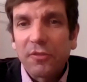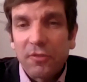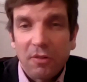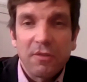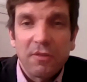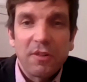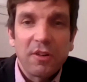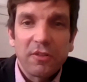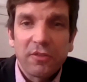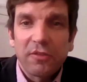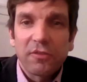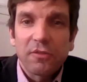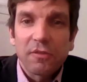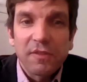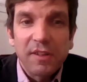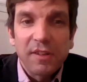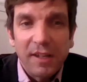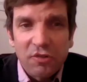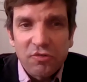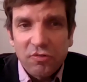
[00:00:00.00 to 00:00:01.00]
So there's a
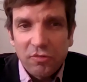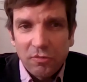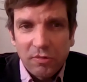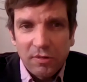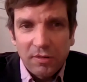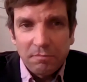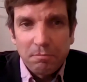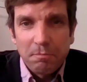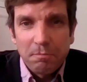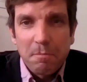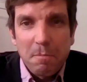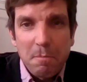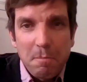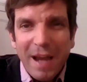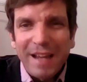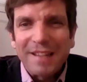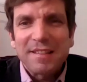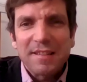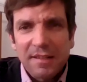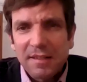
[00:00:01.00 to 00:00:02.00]
sort of literal
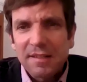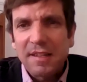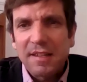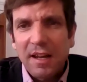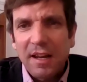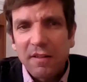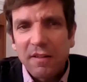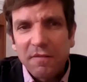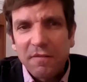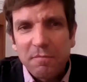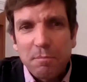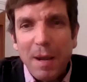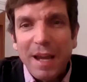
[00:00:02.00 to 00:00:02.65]
best set of